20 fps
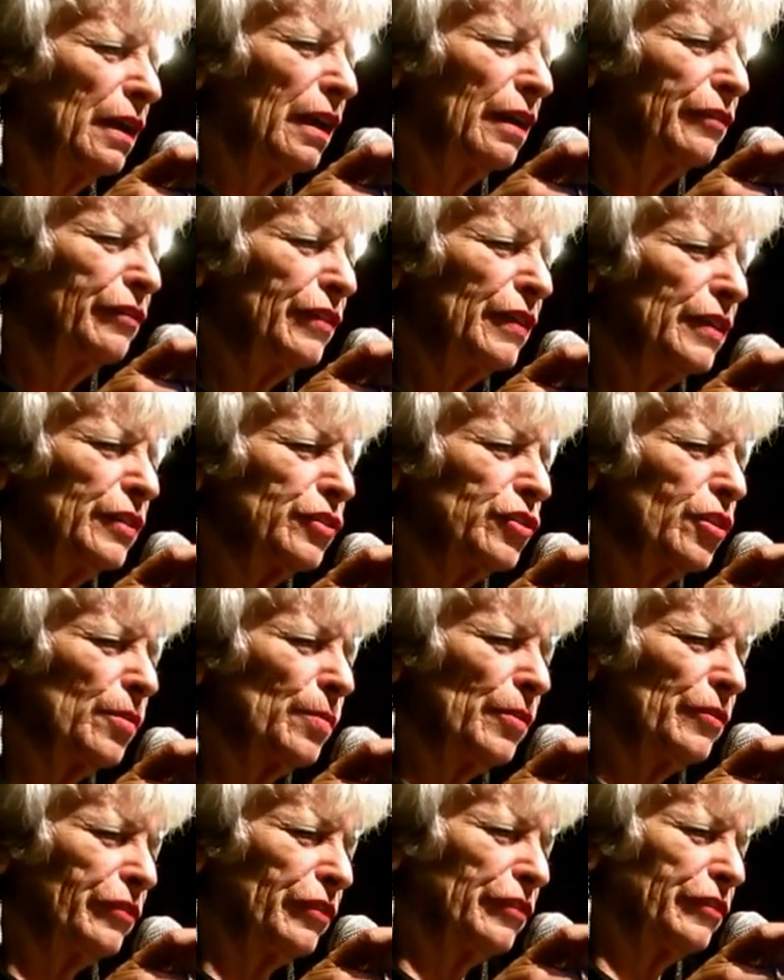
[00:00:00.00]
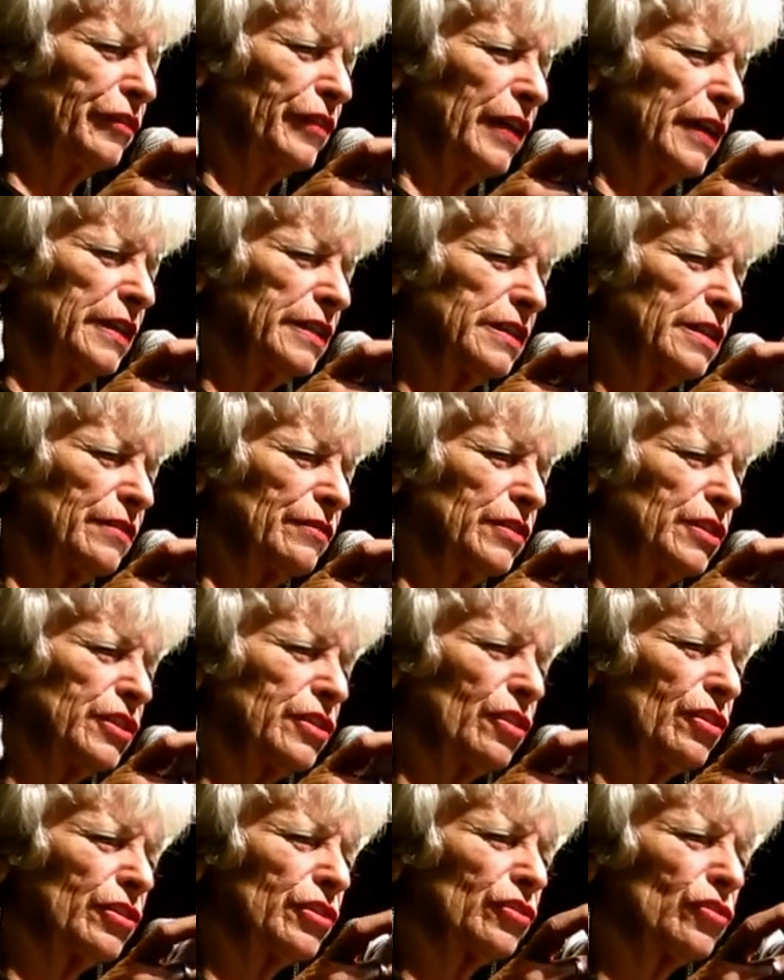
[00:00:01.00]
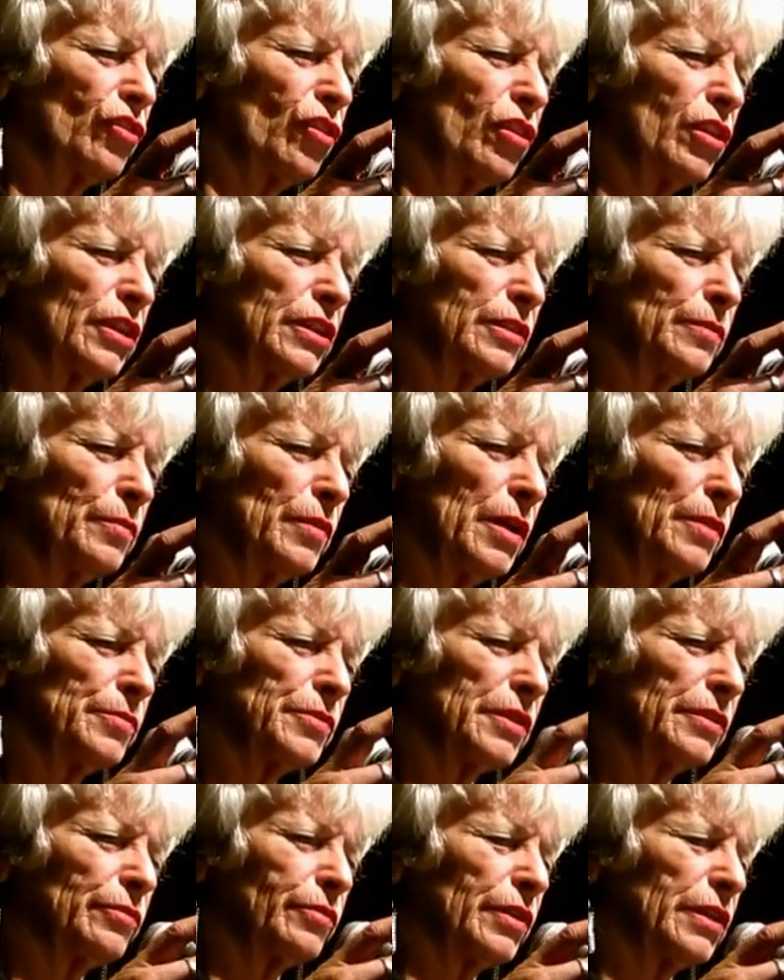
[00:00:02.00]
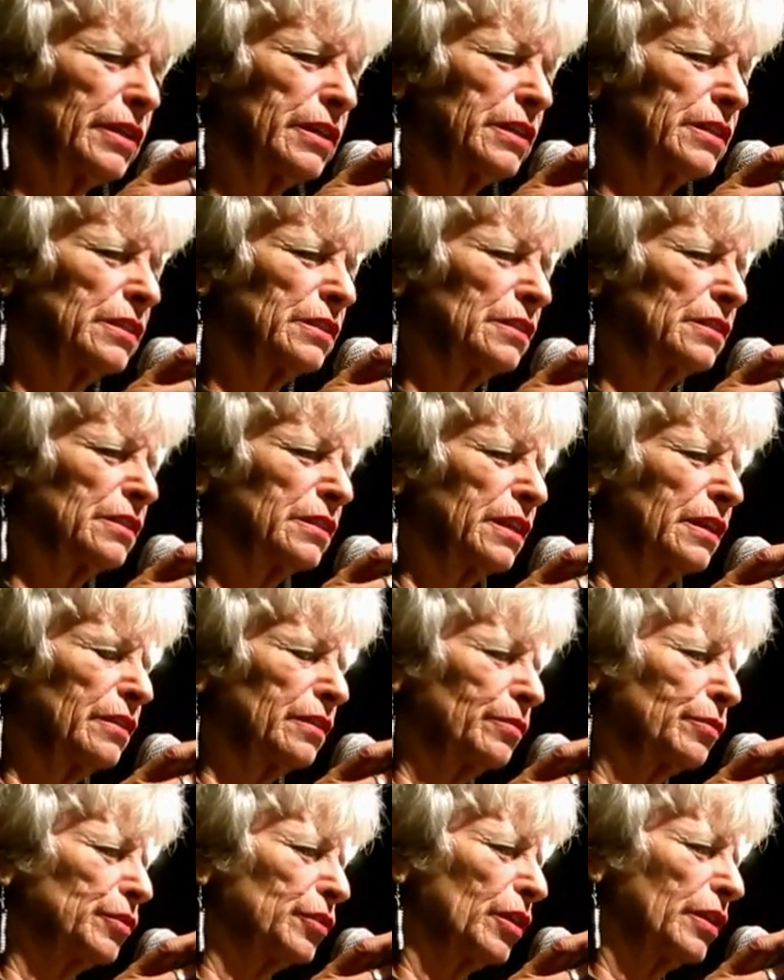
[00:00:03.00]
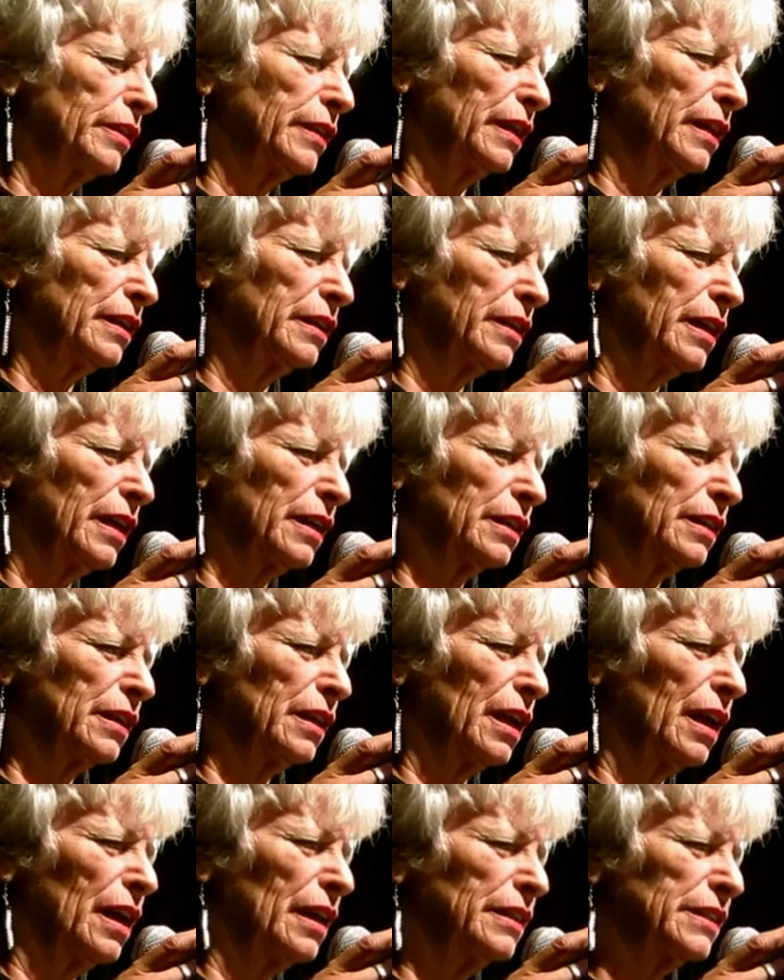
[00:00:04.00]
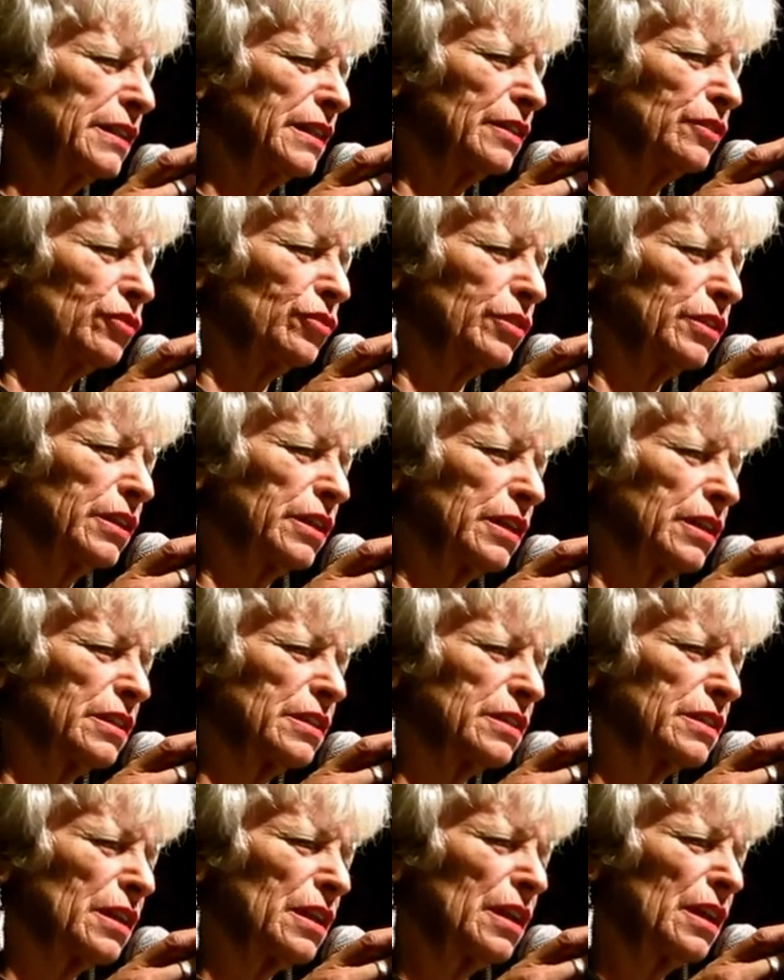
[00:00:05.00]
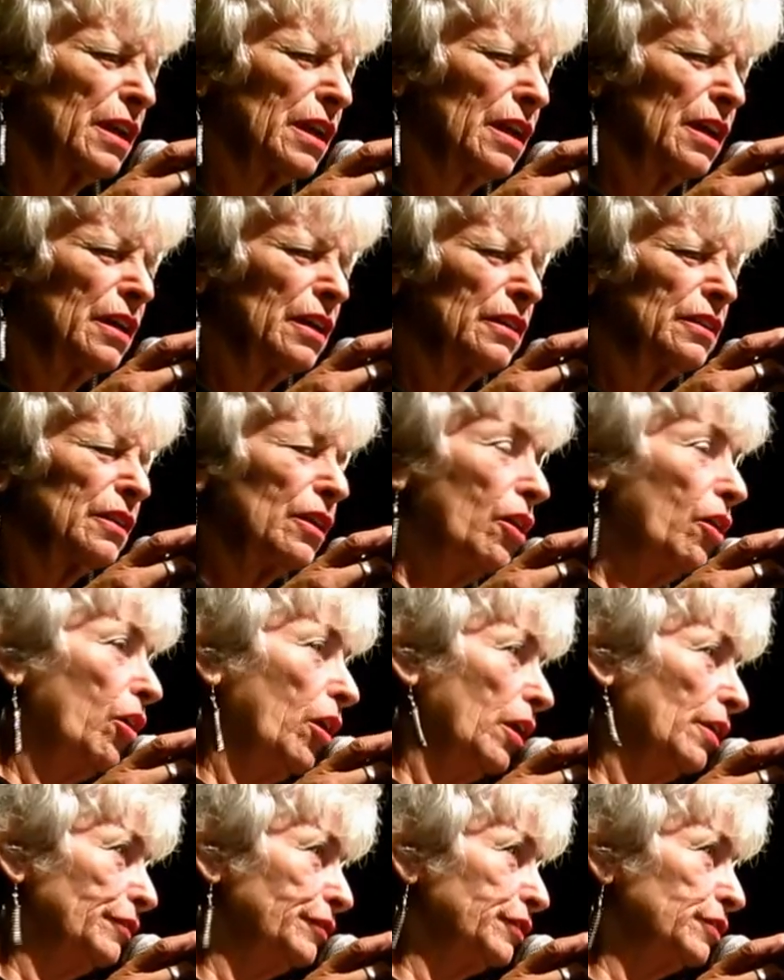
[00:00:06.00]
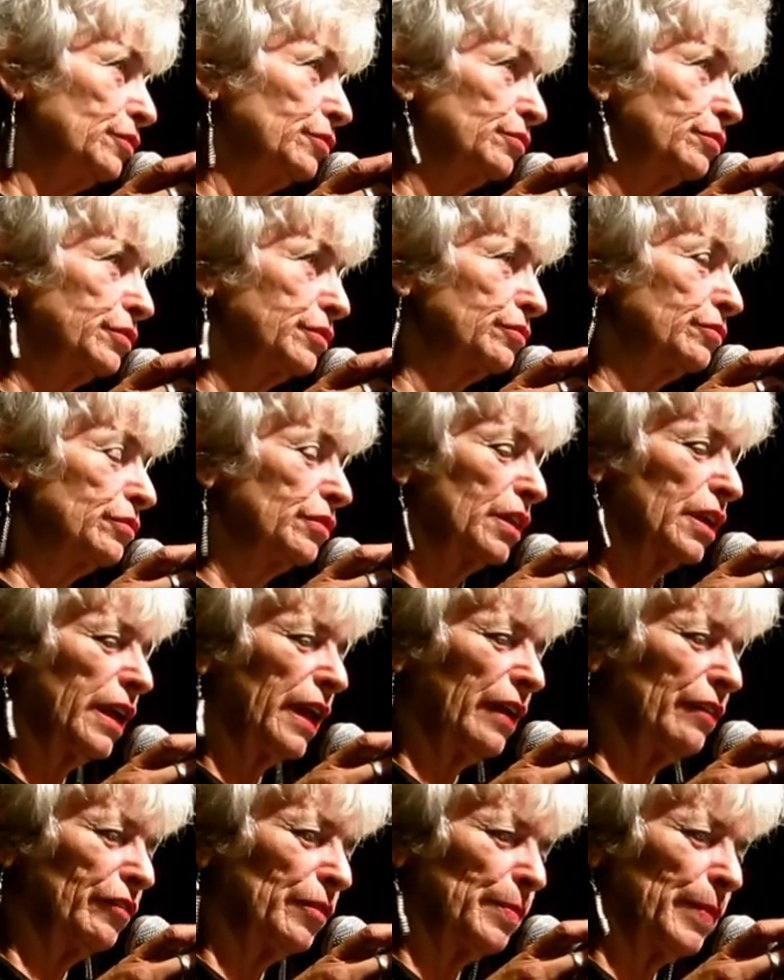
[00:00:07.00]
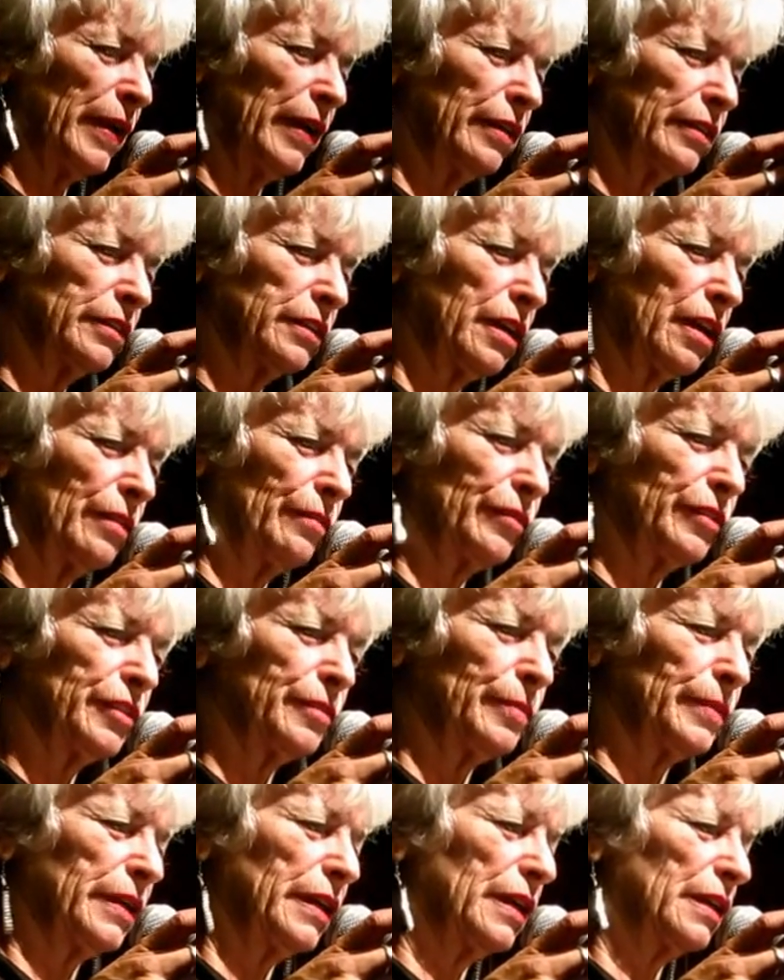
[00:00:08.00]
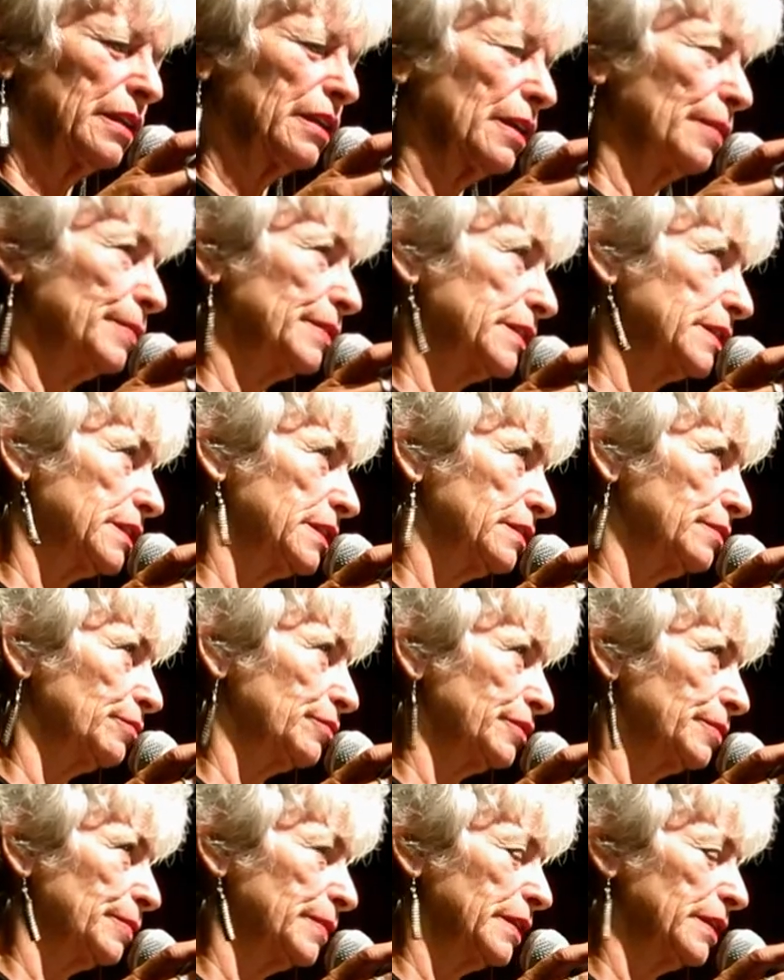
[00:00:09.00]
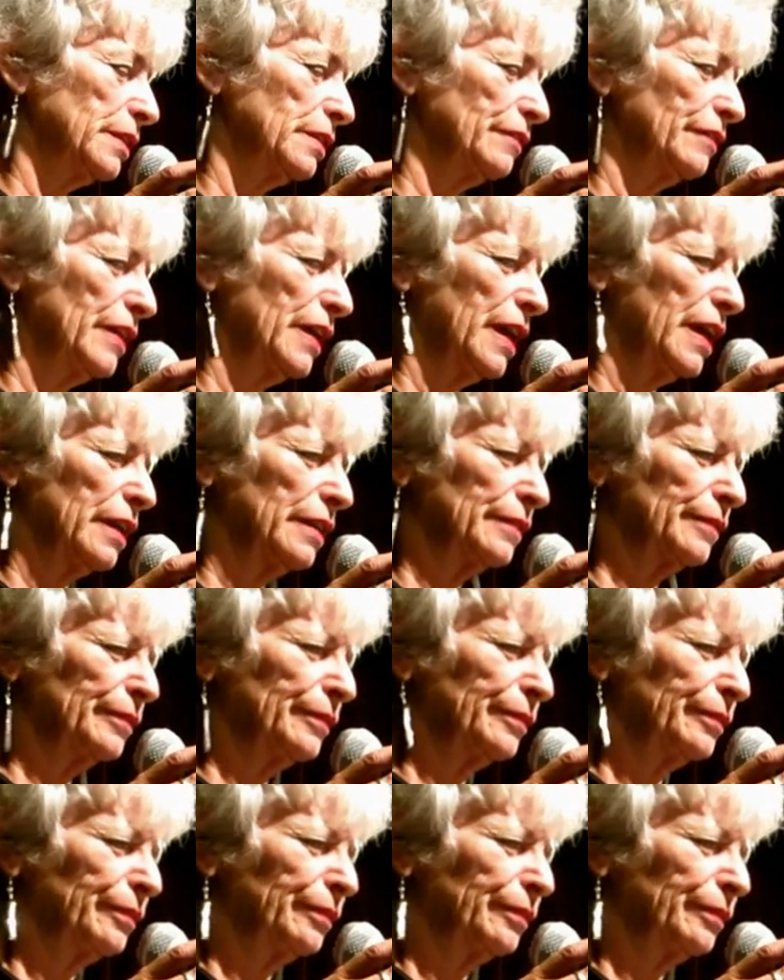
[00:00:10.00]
I found some of her friends and we started calling the moms that were in that were not there yet and I said to the kids, All of you who do not have a parent, come with me and come and sit with me in the van.